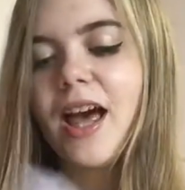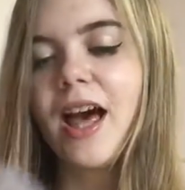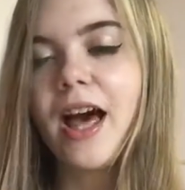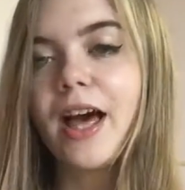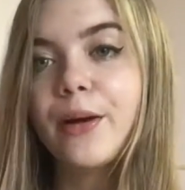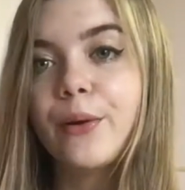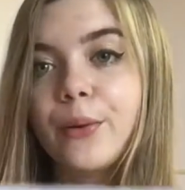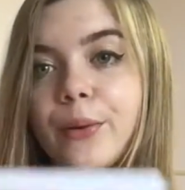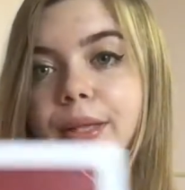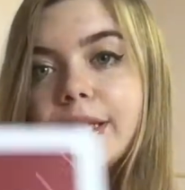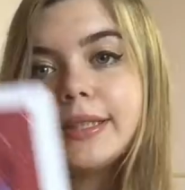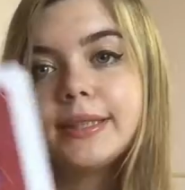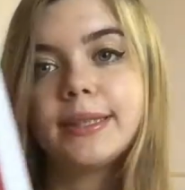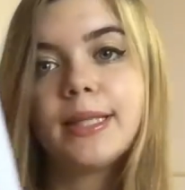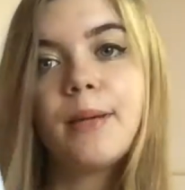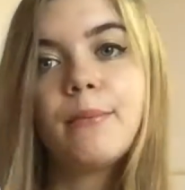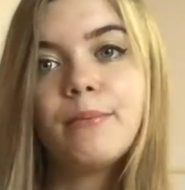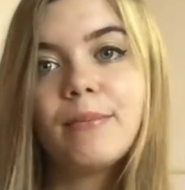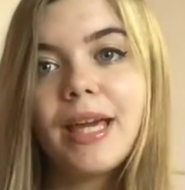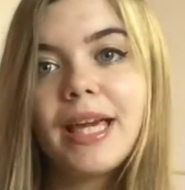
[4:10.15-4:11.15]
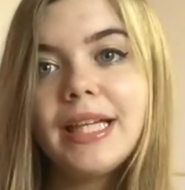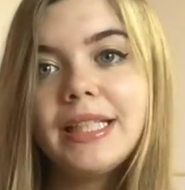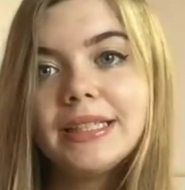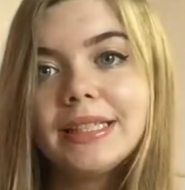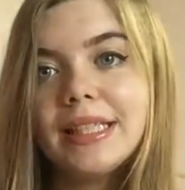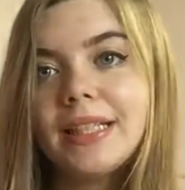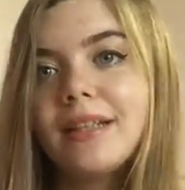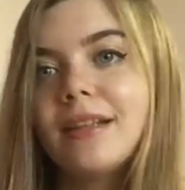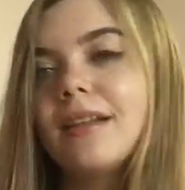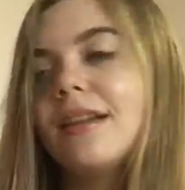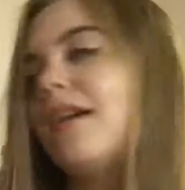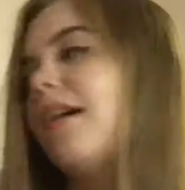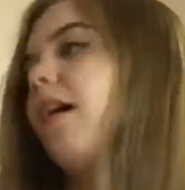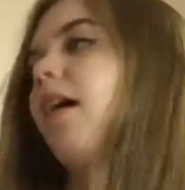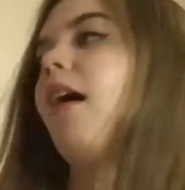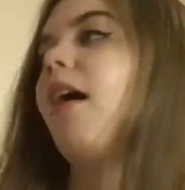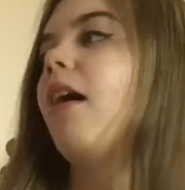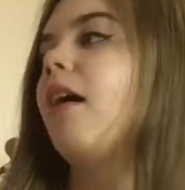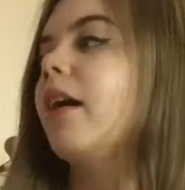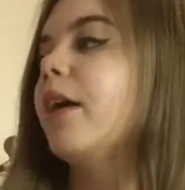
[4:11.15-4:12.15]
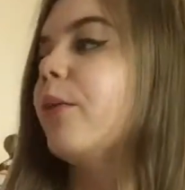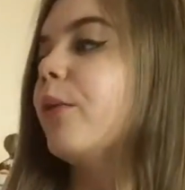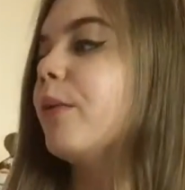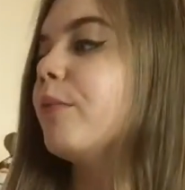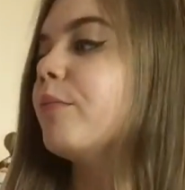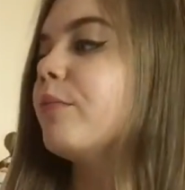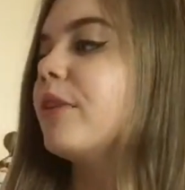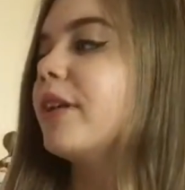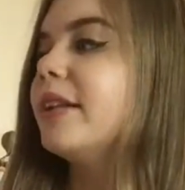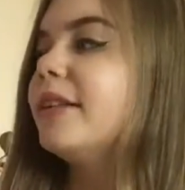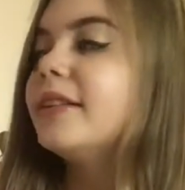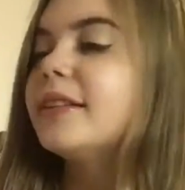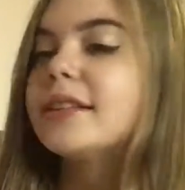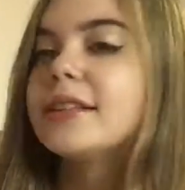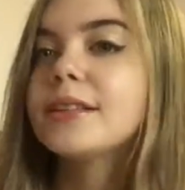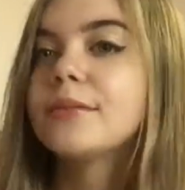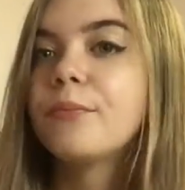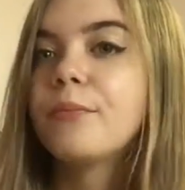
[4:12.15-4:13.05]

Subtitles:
I got this amazing Harley Quinn print.